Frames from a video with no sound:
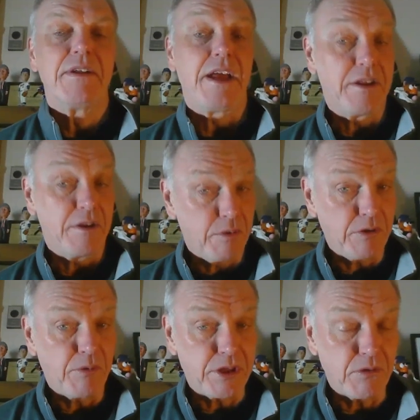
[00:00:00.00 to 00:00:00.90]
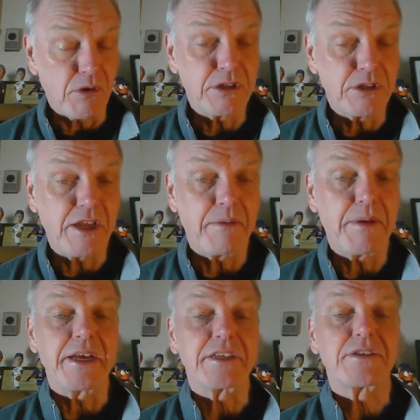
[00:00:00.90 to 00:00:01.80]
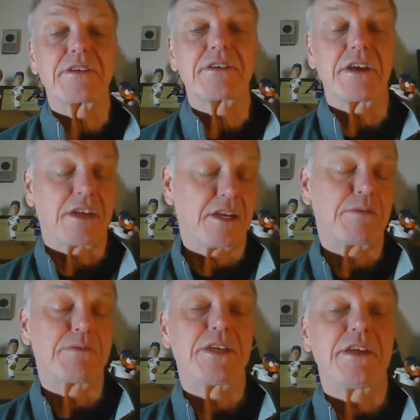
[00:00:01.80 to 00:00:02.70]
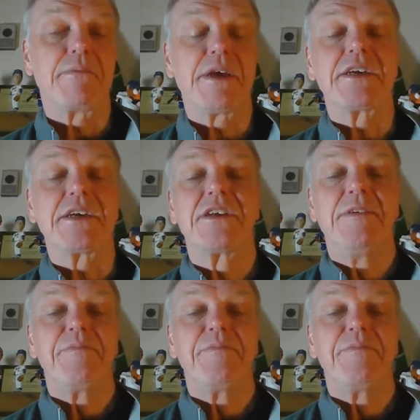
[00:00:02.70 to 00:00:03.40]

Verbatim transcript: and with your own TMS, let's say a custom TMS,